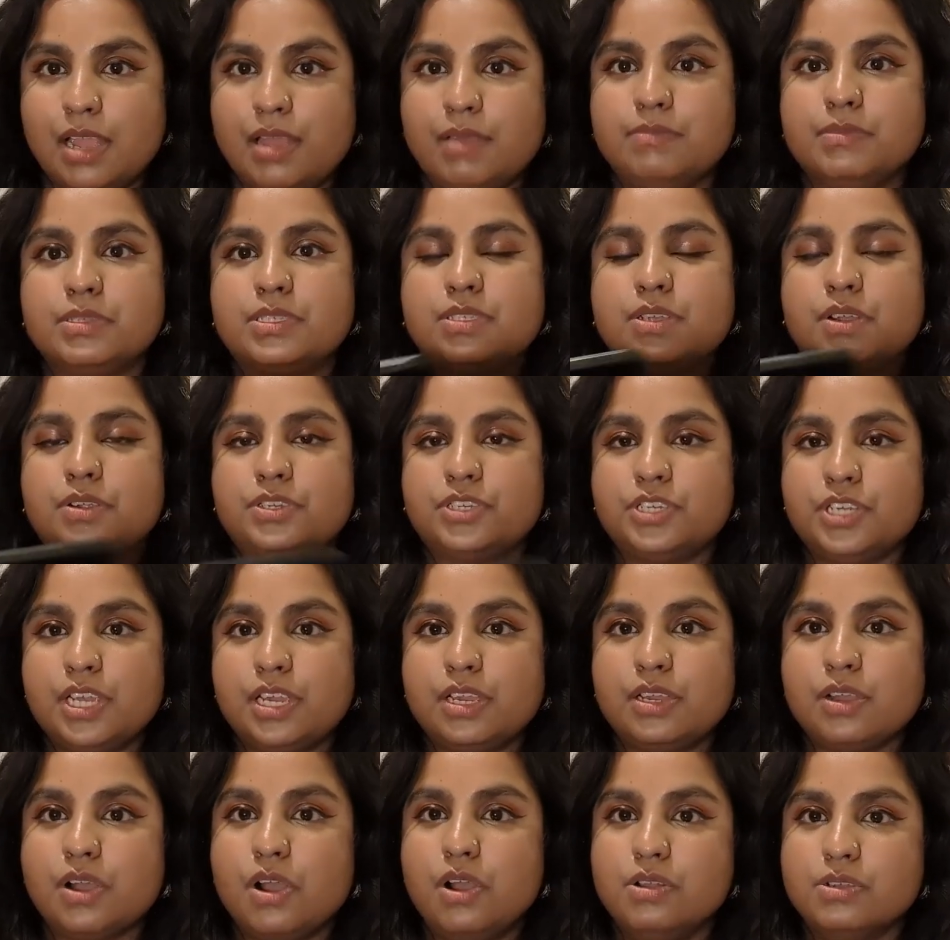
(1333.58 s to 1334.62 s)
him, so
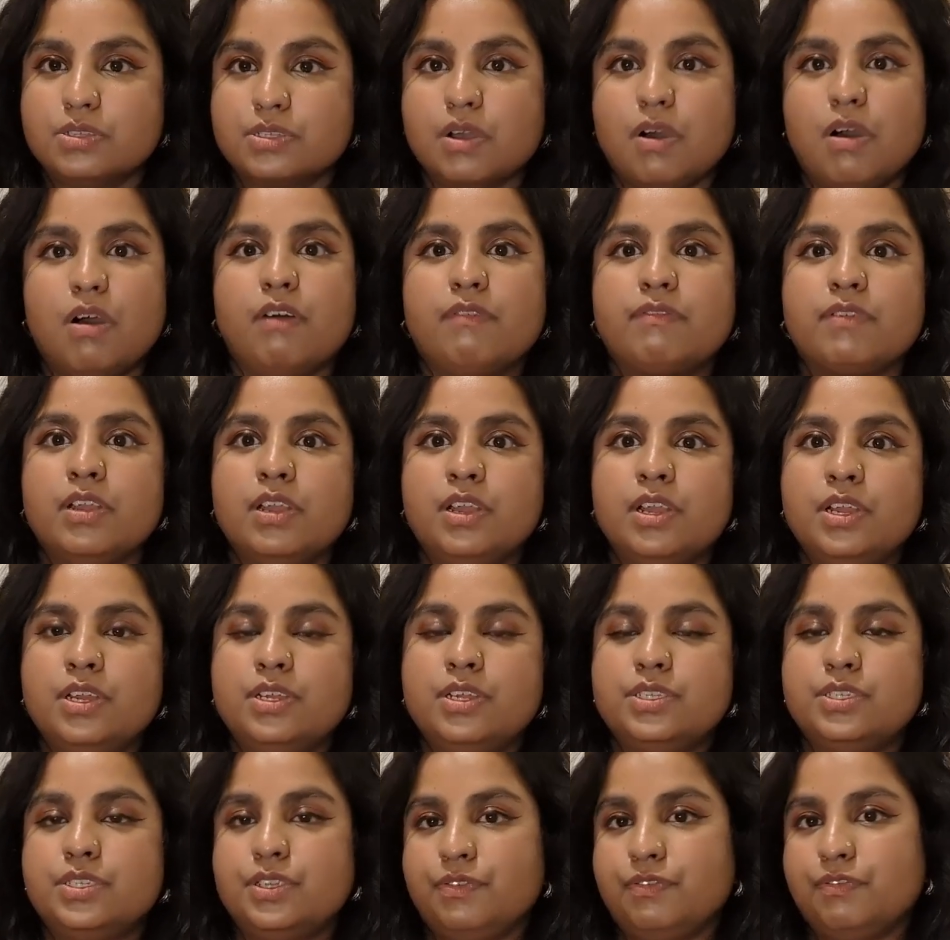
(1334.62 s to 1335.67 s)
she goes off
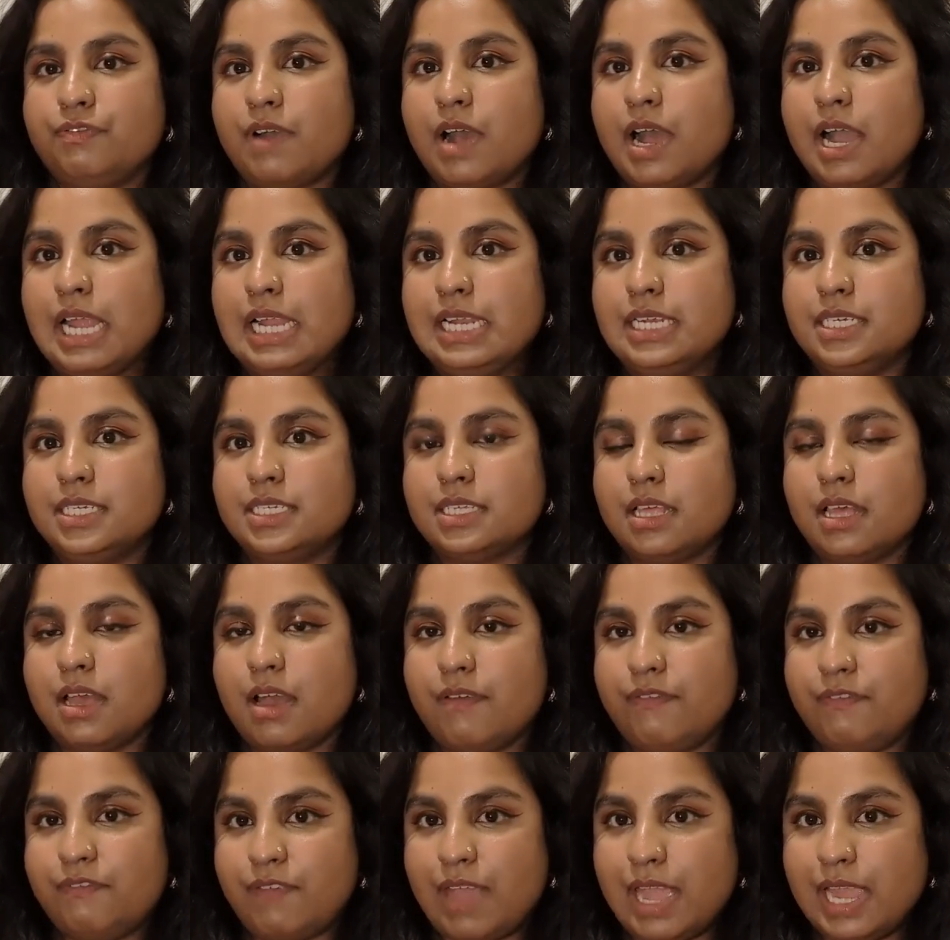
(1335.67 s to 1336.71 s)
to find
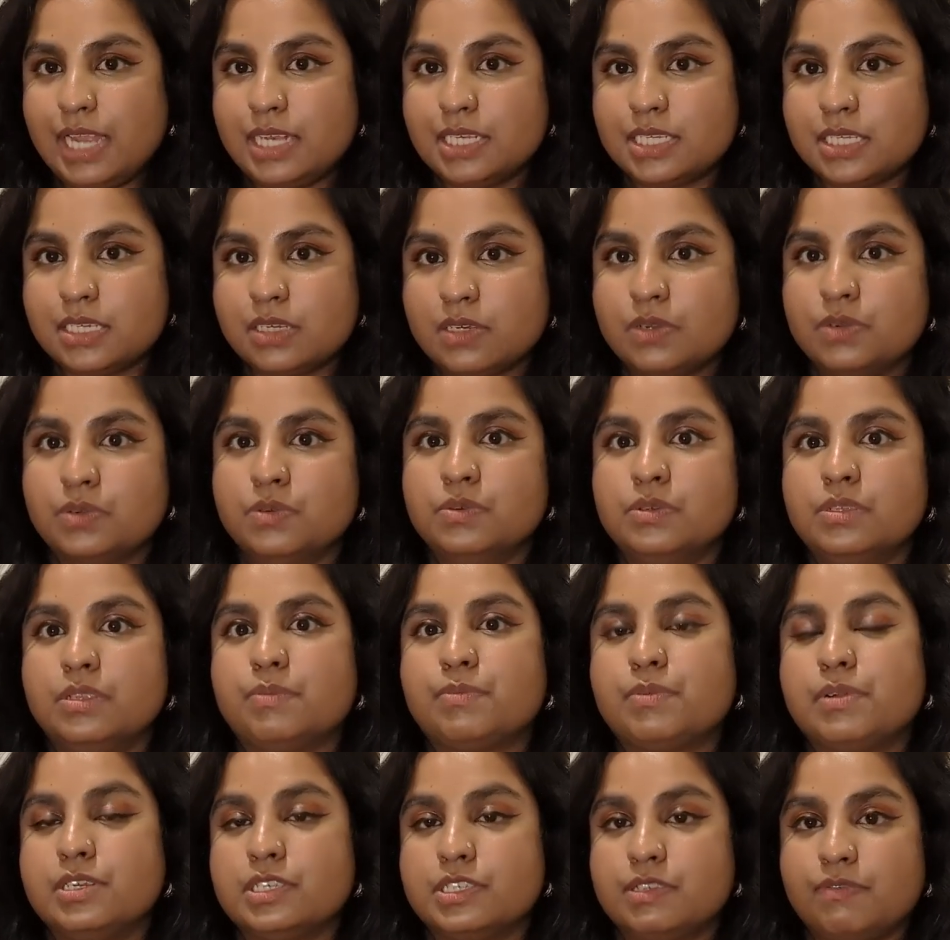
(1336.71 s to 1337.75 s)
a fate called the
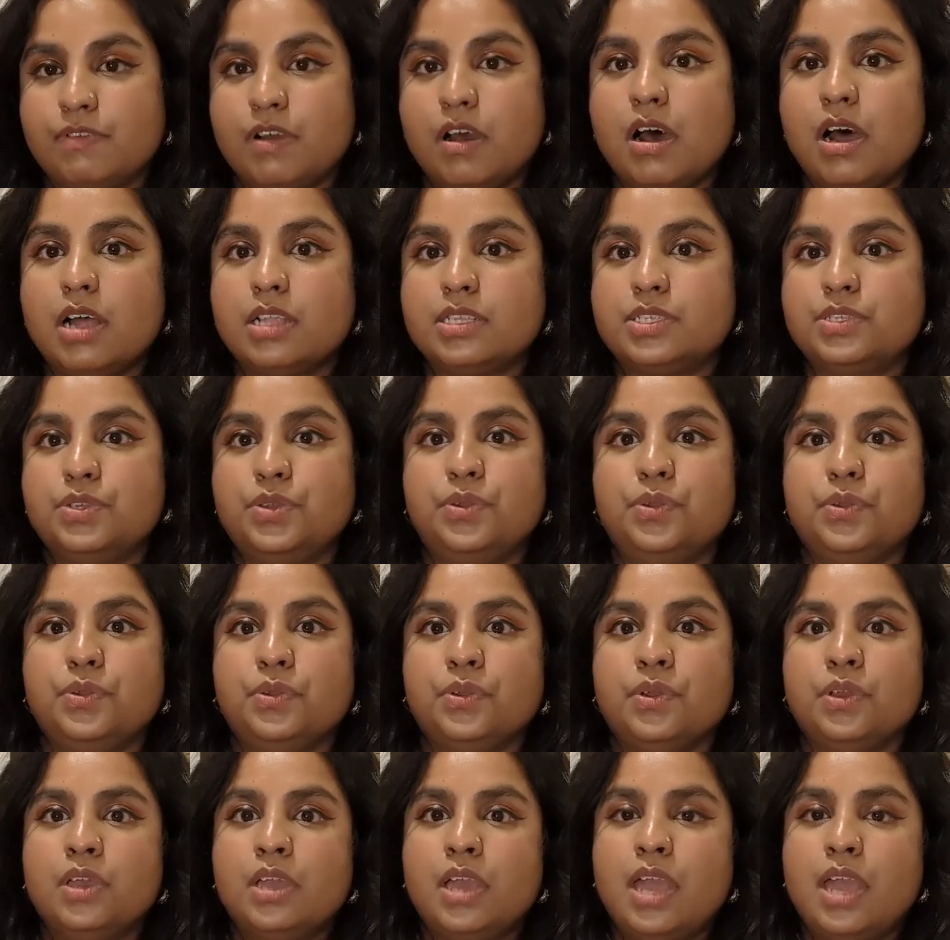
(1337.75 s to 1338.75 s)
Prince of Hearts, who